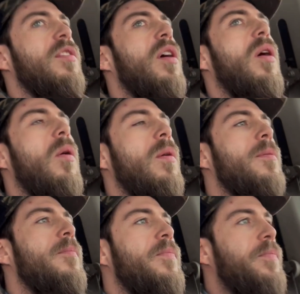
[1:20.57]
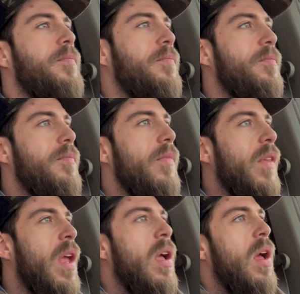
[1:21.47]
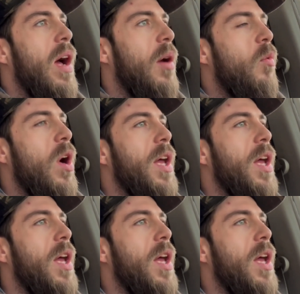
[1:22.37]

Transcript: though. I've